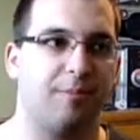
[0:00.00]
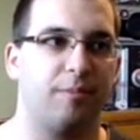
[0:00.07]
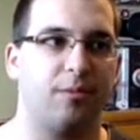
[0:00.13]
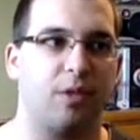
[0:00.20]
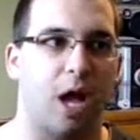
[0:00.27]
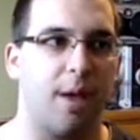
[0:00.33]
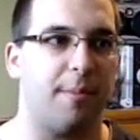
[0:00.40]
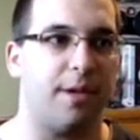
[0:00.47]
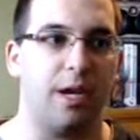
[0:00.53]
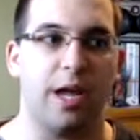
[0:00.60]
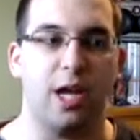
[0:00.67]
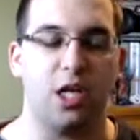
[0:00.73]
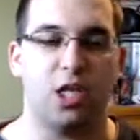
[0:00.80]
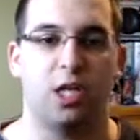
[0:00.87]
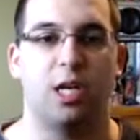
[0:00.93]

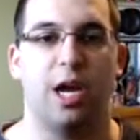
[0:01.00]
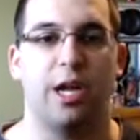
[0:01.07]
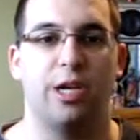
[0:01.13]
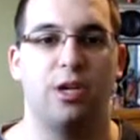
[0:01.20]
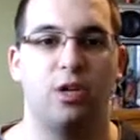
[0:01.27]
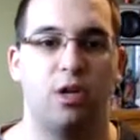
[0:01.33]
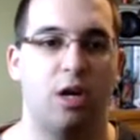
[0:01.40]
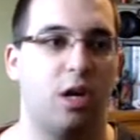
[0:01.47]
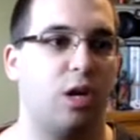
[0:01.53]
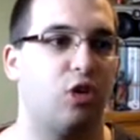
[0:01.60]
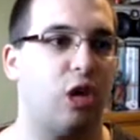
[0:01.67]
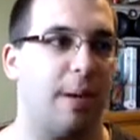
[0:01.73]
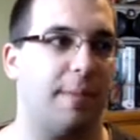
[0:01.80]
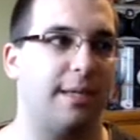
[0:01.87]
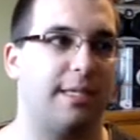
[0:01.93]
Domination, I
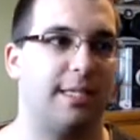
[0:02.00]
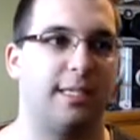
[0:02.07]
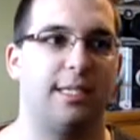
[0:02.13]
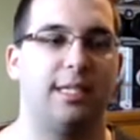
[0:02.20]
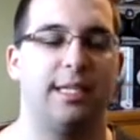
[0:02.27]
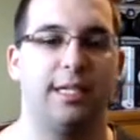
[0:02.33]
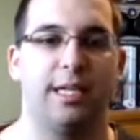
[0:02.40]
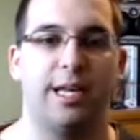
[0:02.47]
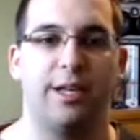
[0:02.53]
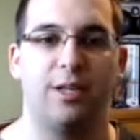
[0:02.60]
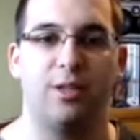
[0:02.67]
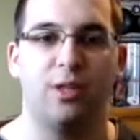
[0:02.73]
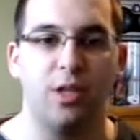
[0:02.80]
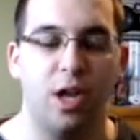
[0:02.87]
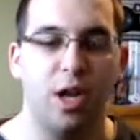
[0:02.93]
drop consistently
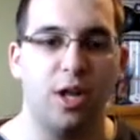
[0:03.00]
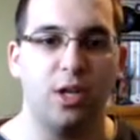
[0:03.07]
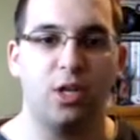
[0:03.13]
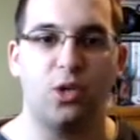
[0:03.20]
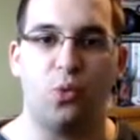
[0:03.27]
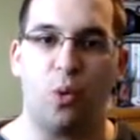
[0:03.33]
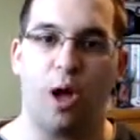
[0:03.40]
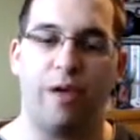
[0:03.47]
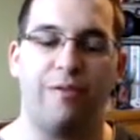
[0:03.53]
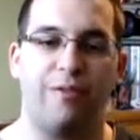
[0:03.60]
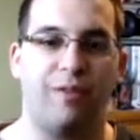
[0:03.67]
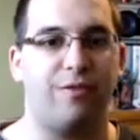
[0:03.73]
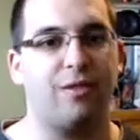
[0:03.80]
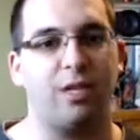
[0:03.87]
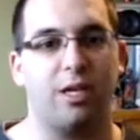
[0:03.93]

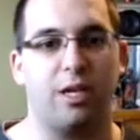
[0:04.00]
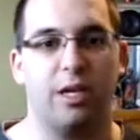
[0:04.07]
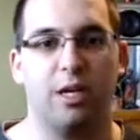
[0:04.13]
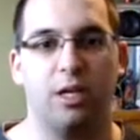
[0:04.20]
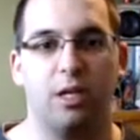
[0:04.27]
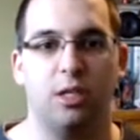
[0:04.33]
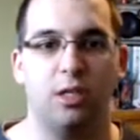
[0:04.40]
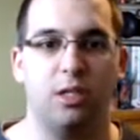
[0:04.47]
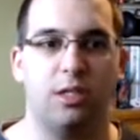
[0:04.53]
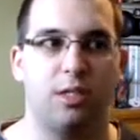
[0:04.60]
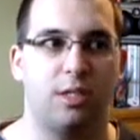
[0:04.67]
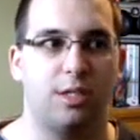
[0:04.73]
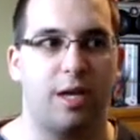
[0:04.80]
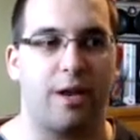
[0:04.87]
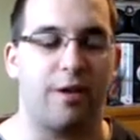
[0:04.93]
12-15
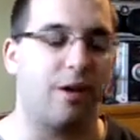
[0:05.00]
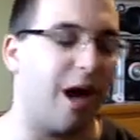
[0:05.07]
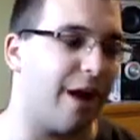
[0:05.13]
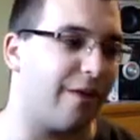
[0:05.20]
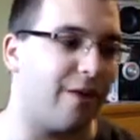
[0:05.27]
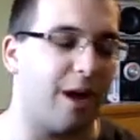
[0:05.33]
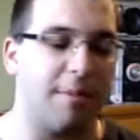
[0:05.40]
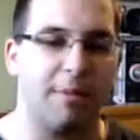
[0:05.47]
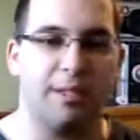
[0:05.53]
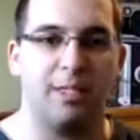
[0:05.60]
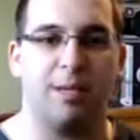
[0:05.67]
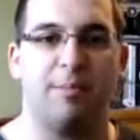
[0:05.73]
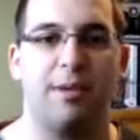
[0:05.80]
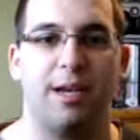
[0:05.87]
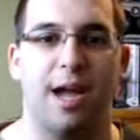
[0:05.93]
kills. I don't know, I'm
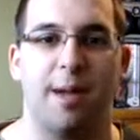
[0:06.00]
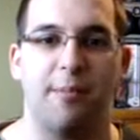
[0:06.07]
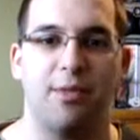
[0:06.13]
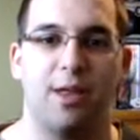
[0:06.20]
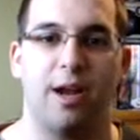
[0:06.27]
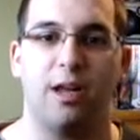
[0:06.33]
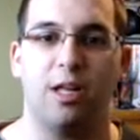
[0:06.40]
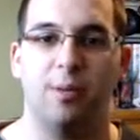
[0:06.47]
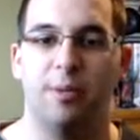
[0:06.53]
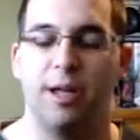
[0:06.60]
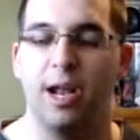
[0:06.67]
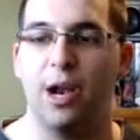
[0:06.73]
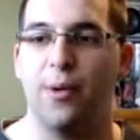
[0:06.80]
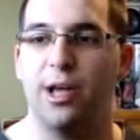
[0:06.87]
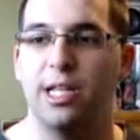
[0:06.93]
just being hypothetical,
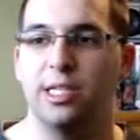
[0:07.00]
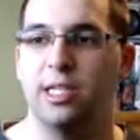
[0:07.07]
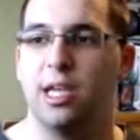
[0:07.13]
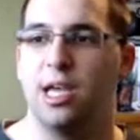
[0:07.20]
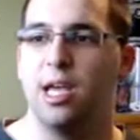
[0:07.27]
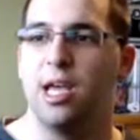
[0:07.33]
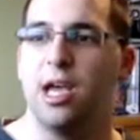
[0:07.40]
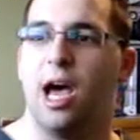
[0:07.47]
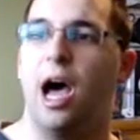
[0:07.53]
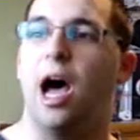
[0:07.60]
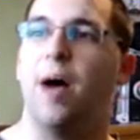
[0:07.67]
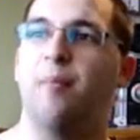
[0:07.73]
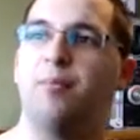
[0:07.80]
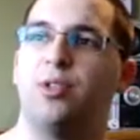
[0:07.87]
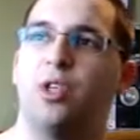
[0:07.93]
but anyways,
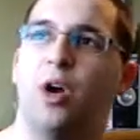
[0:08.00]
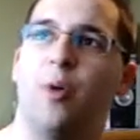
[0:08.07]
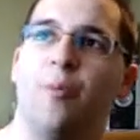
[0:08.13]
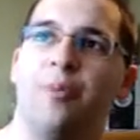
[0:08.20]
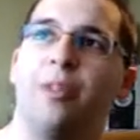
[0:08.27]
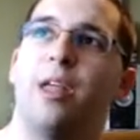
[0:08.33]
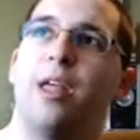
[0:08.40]
so